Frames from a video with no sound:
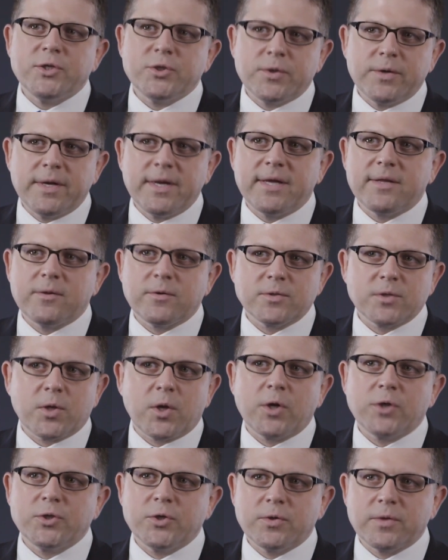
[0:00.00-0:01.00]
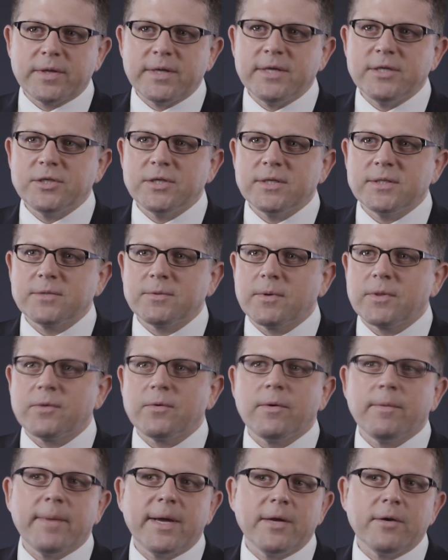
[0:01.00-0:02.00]
treating those larger lesions with
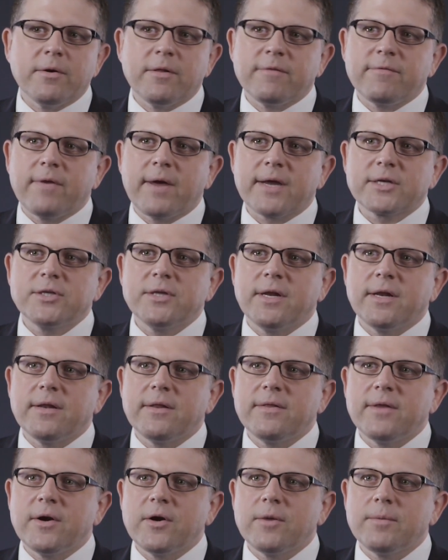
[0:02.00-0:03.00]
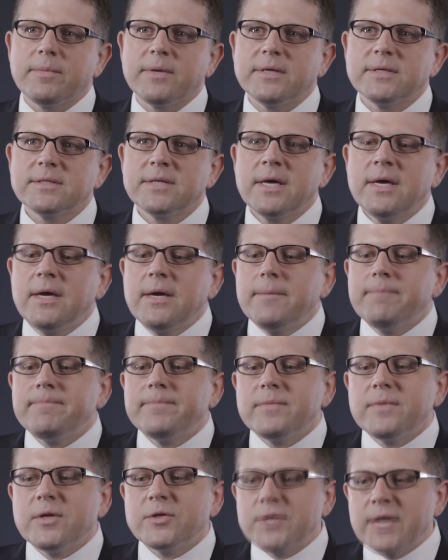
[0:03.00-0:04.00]
the remainder of the fractionated therapies.
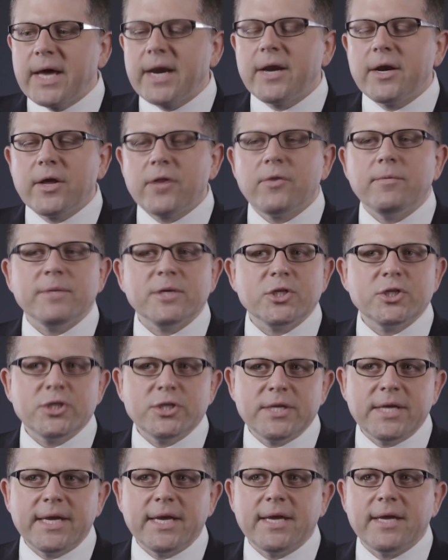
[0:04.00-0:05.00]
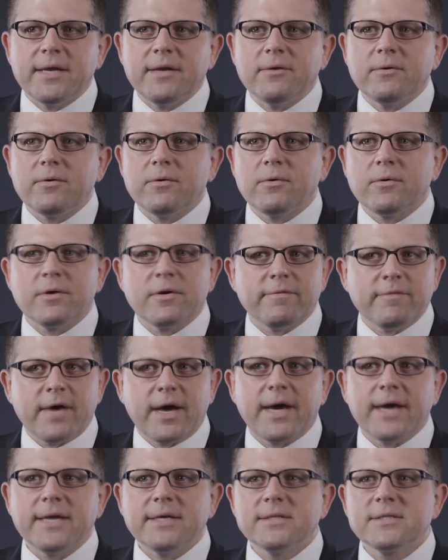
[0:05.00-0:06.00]
There's not another machine or
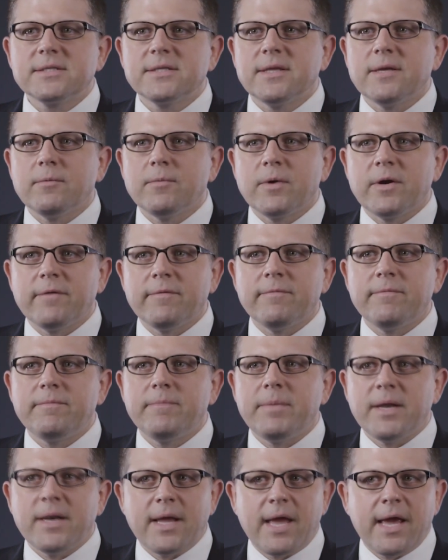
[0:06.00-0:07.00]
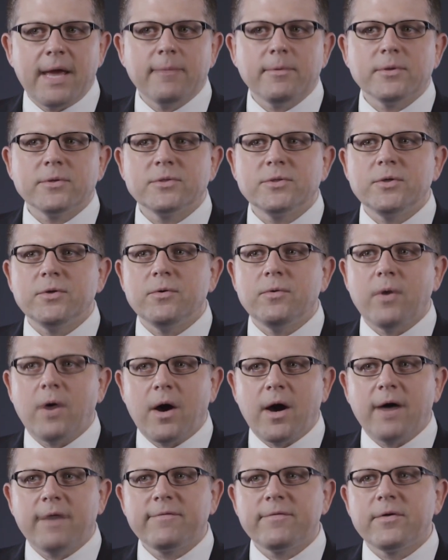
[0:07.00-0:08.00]
device that would have been able to
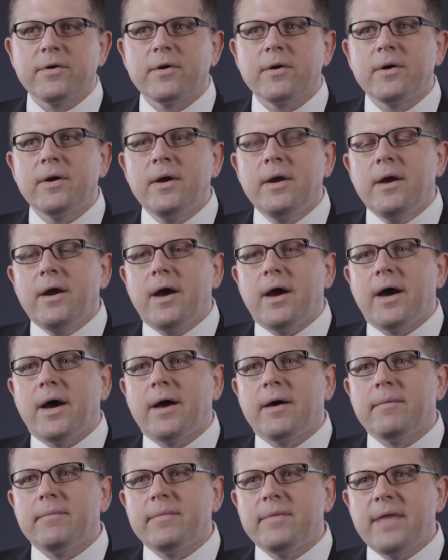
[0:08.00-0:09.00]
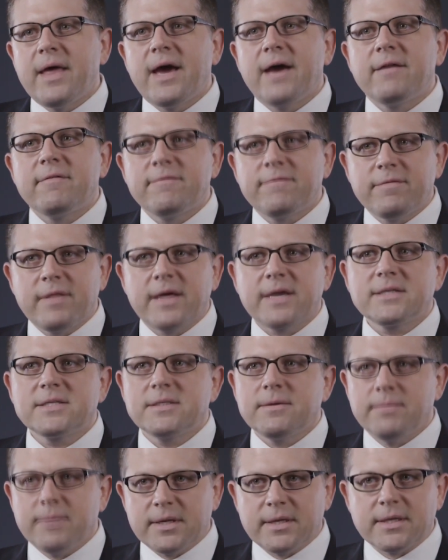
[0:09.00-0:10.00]
offer that
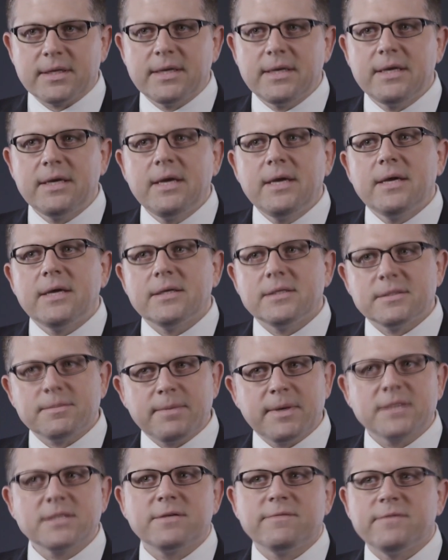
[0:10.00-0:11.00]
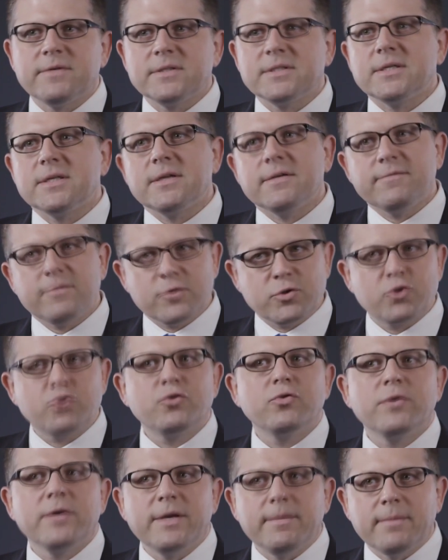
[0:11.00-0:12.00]
flexibility and specificity for
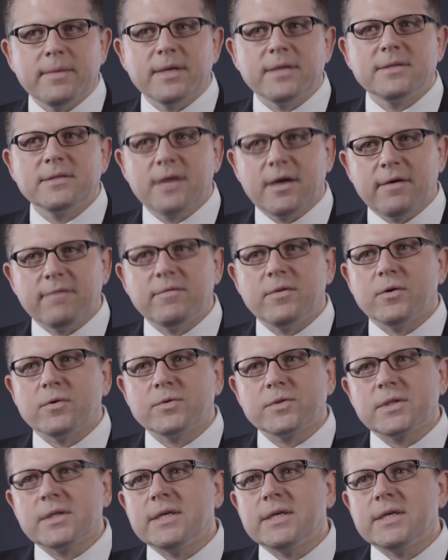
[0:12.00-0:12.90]
treatment of those